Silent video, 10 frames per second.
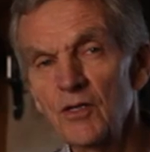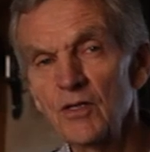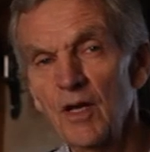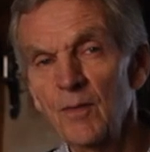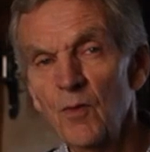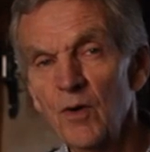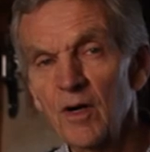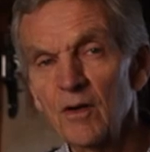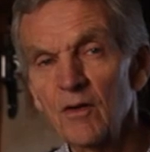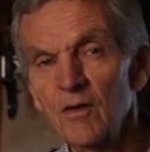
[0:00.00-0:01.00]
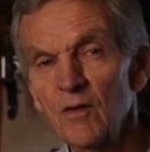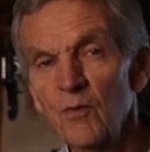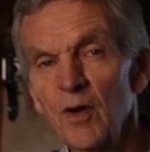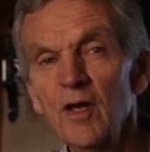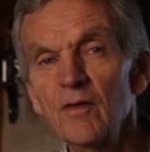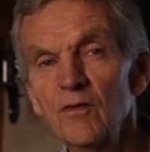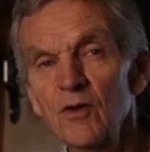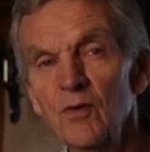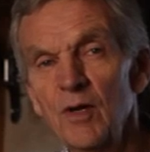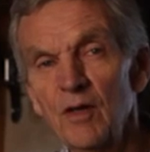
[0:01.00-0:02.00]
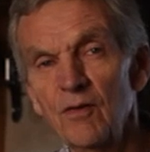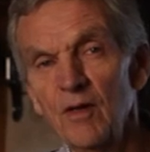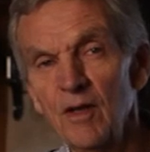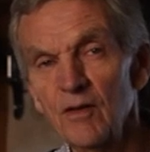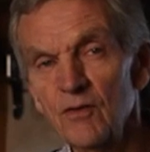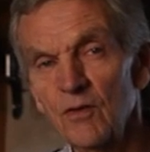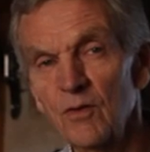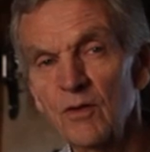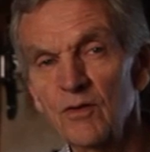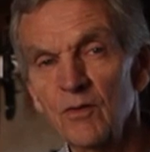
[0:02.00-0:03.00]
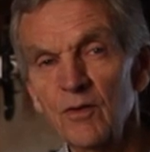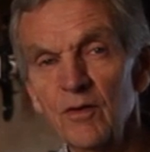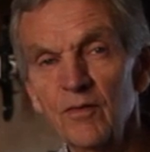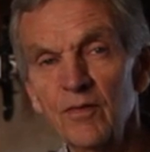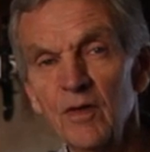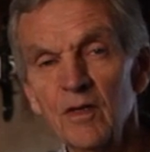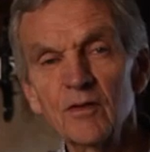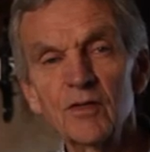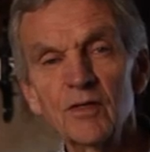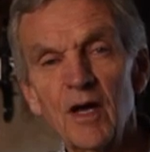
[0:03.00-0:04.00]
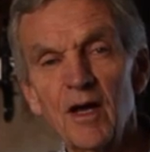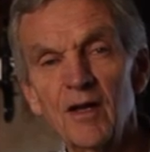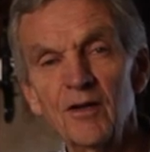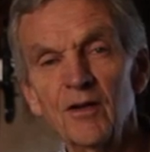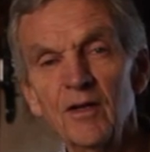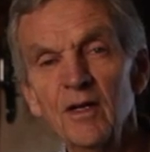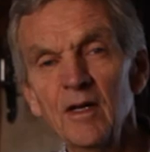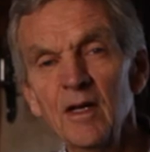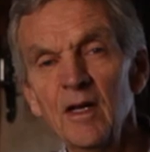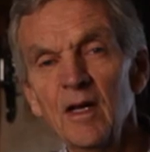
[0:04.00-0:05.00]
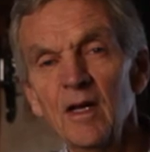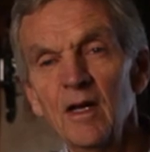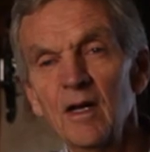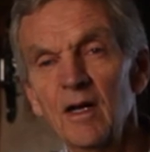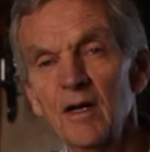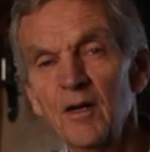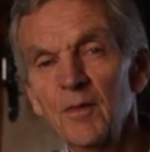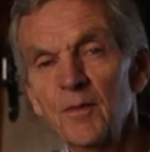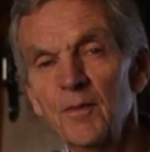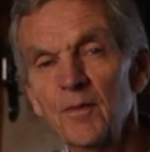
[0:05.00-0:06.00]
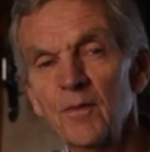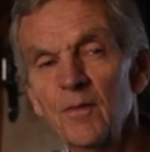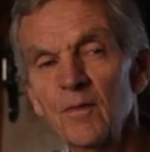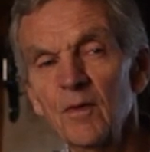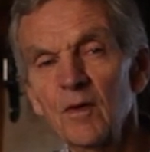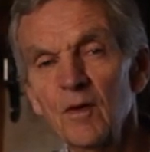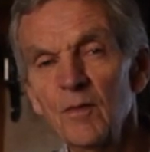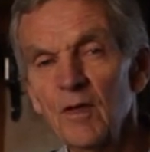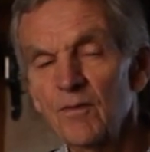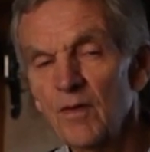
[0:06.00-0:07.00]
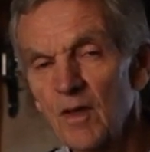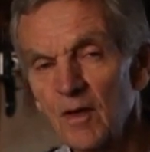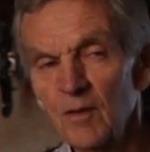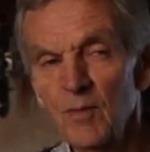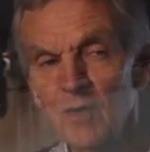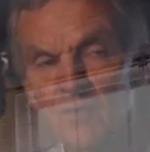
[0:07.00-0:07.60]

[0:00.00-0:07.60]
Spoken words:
somewhere, or a way of doing things, or a sort of style. Can be a